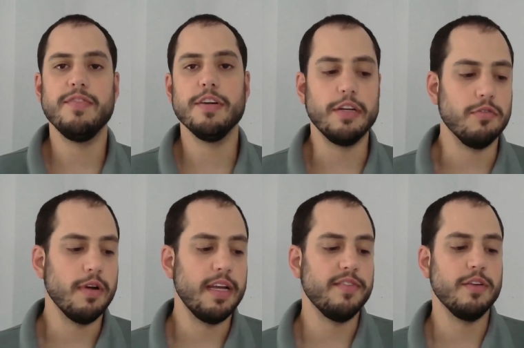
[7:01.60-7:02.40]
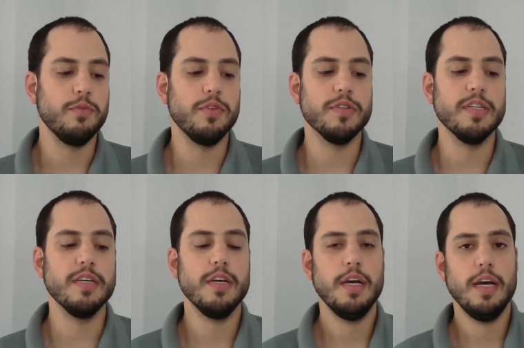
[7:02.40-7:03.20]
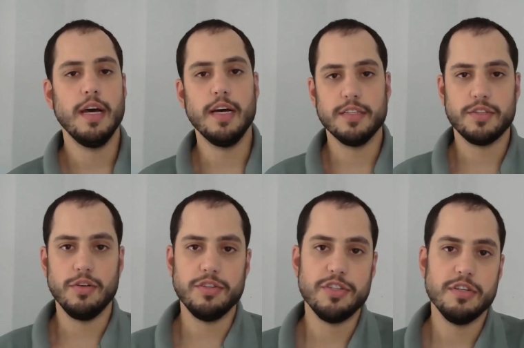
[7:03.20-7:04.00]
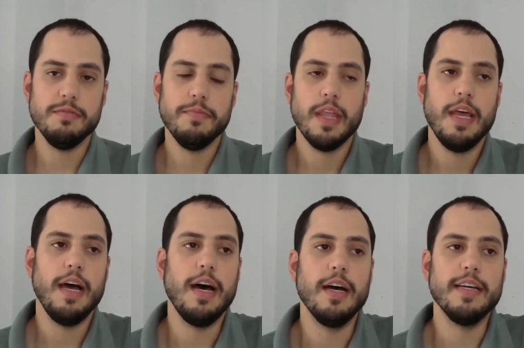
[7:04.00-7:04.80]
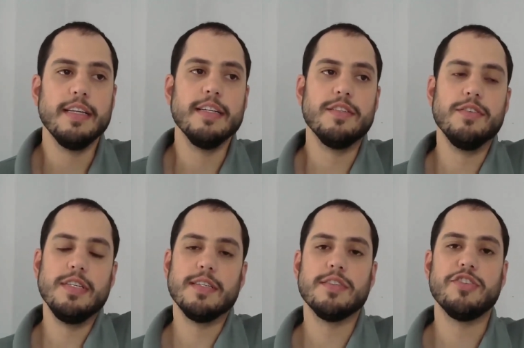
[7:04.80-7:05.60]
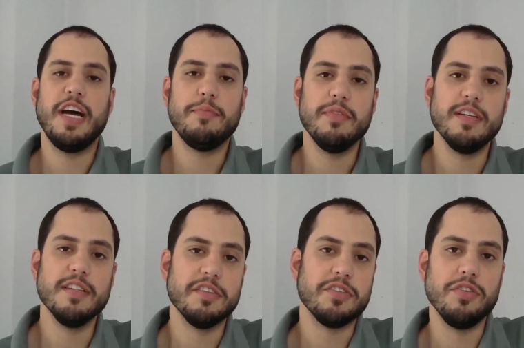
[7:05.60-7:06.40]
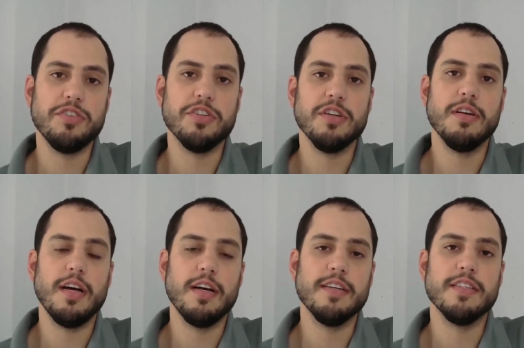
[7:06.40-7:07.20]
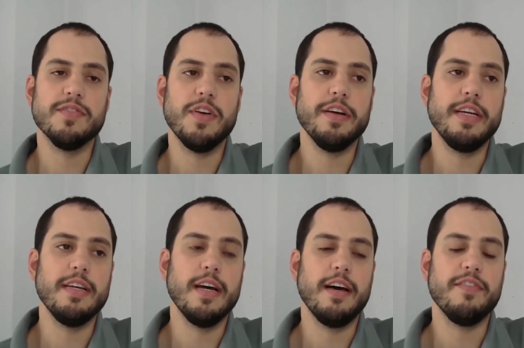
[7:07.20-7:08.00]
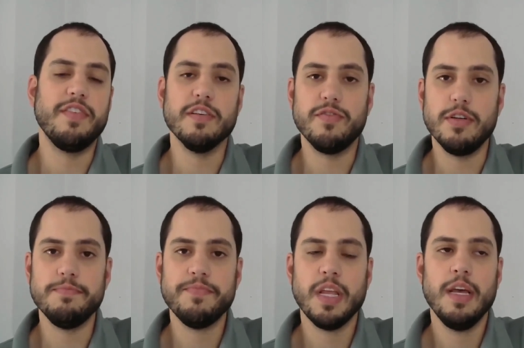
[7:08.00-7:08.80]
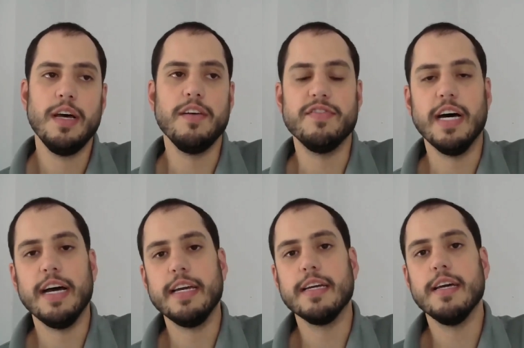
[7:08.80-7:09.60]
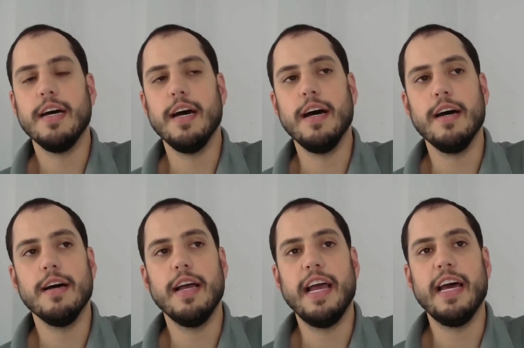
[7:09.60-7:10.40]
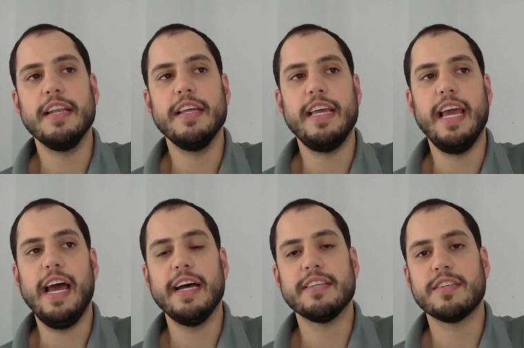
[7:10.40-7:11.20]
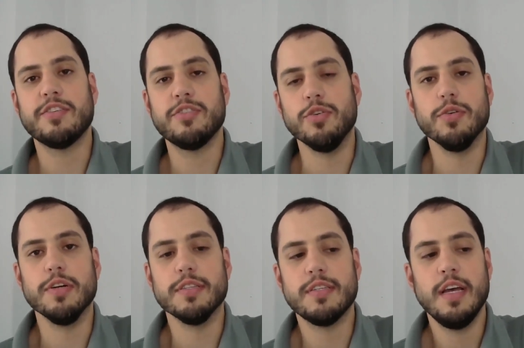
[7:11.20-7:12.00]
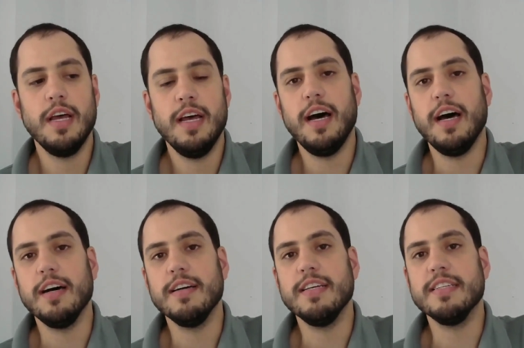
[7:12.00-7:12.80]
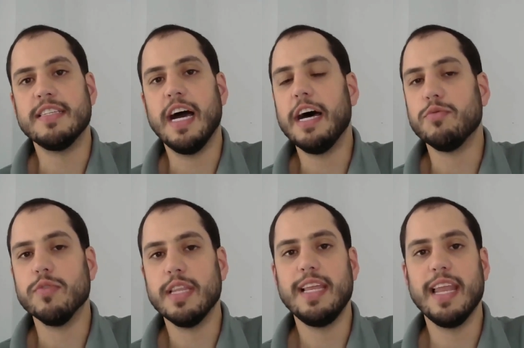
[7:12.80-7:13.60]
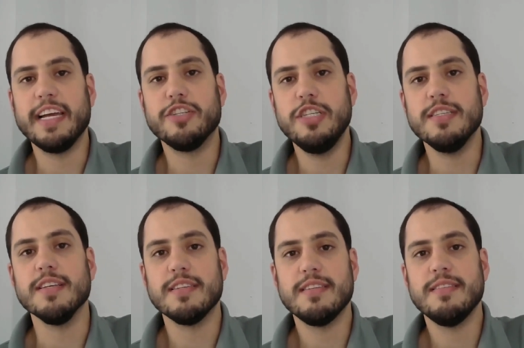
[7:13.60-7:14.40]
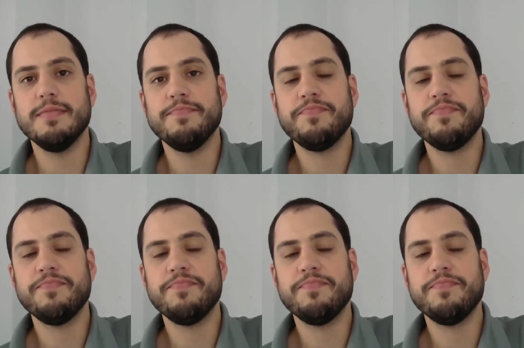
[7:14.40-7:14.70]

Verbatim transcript: a very gravely wounded uh, soldier uh, in his duties as chaplain, and the soldier uh, is very uh, fearful of dying. Uh, and he asks Torrance, uh, Is God really like Jesus?